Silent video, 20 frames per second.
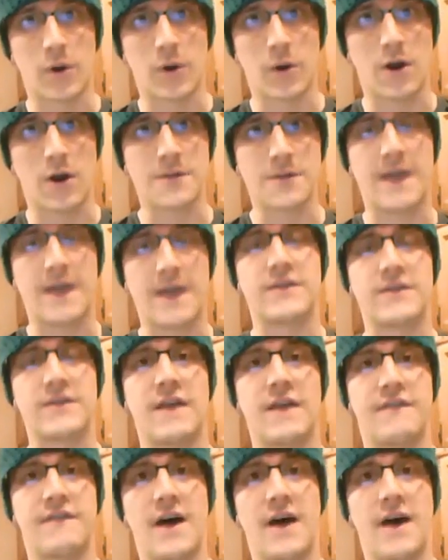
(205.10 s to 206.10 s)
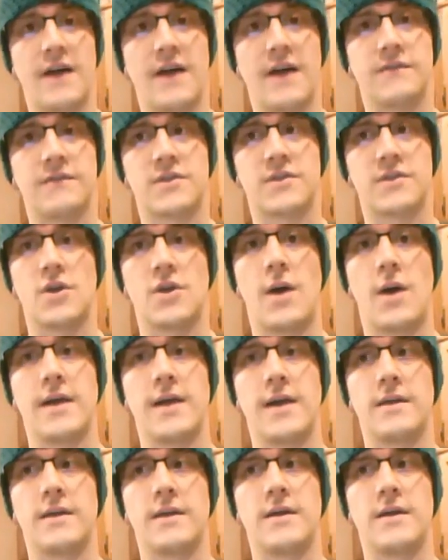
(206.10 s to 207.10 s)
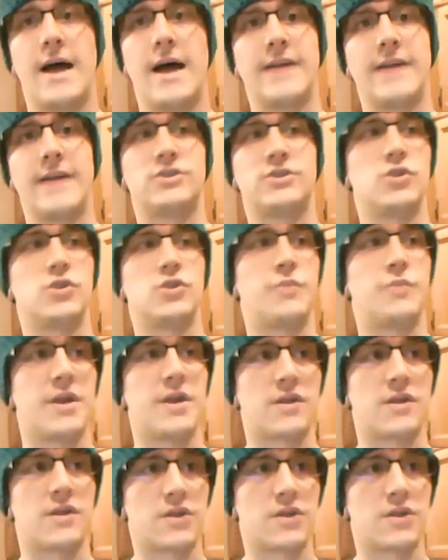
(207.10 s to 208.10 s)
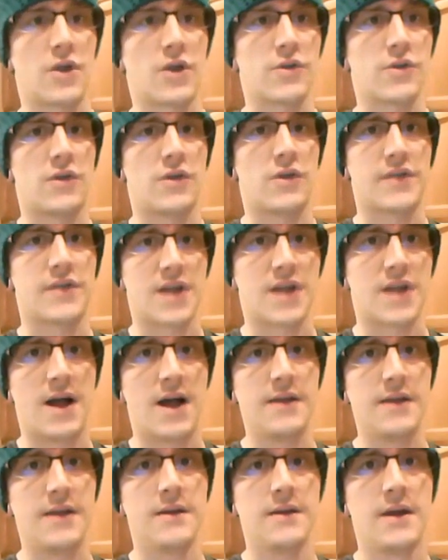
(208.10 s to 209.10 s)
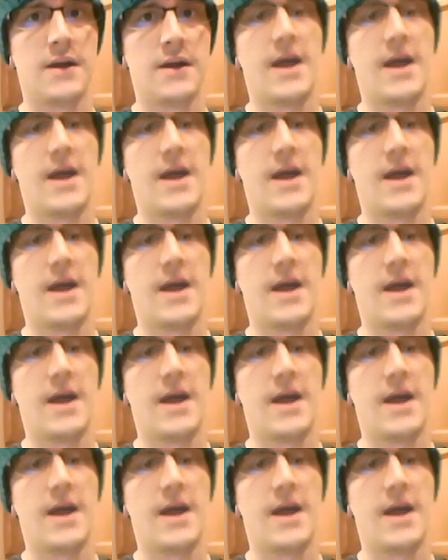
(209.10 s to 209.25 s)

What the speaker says: carbs, I have to have 5. So I add 2 pieces of toast on the side.